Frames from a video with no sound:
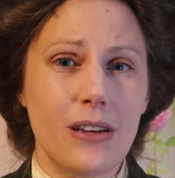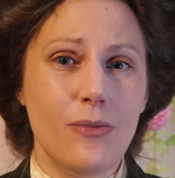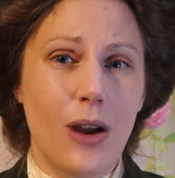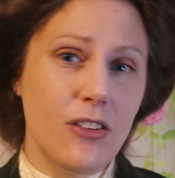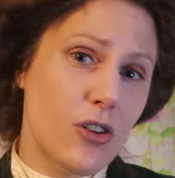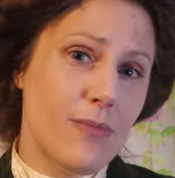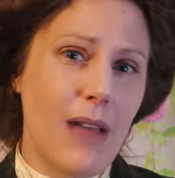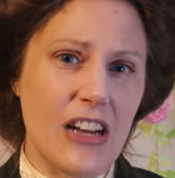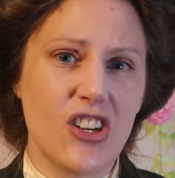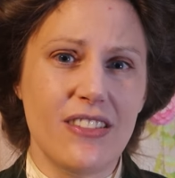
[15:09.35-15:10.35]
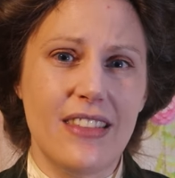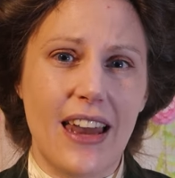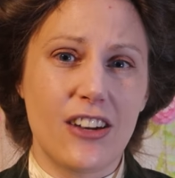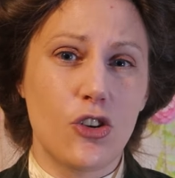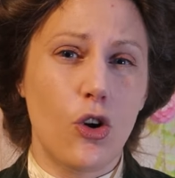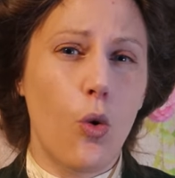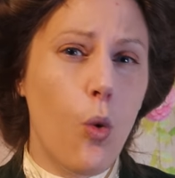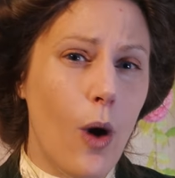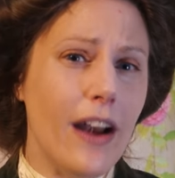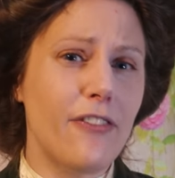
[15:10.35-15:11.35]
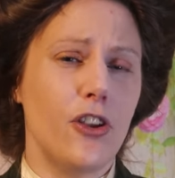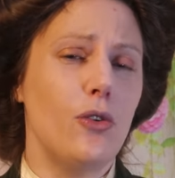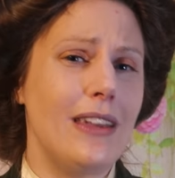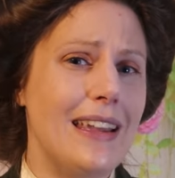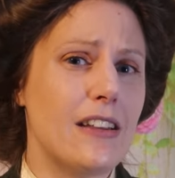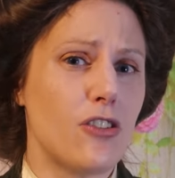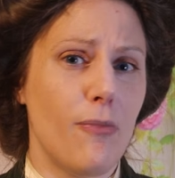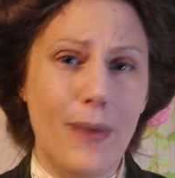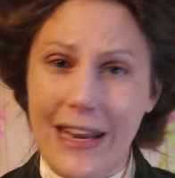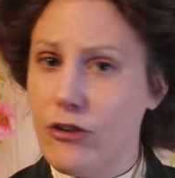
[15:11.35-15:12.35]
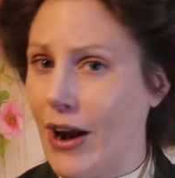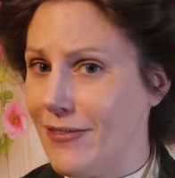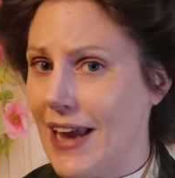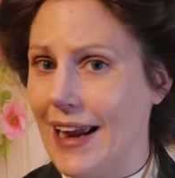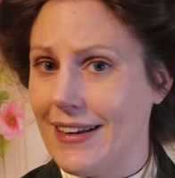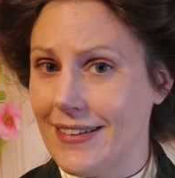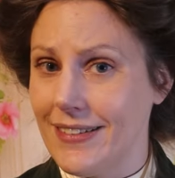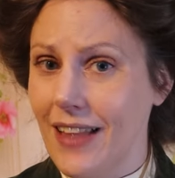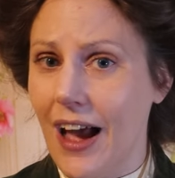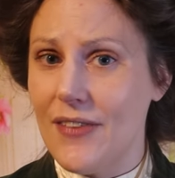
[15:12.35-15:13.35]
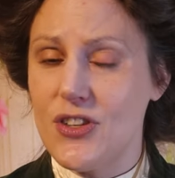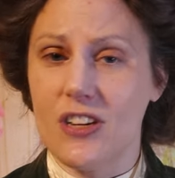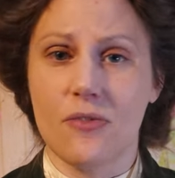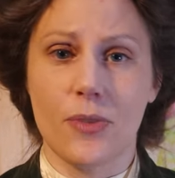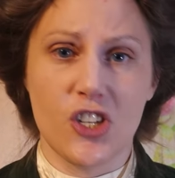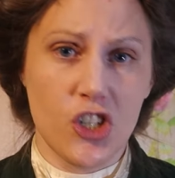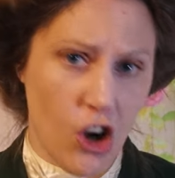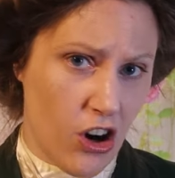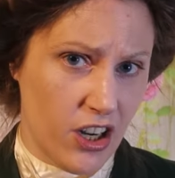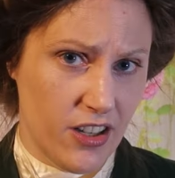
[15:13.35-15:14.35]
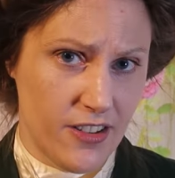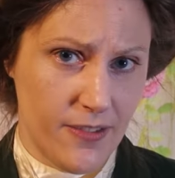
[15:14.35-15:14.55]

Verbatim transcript: but one could imagine that it took quite a few years off many grave takers' lives just from the shock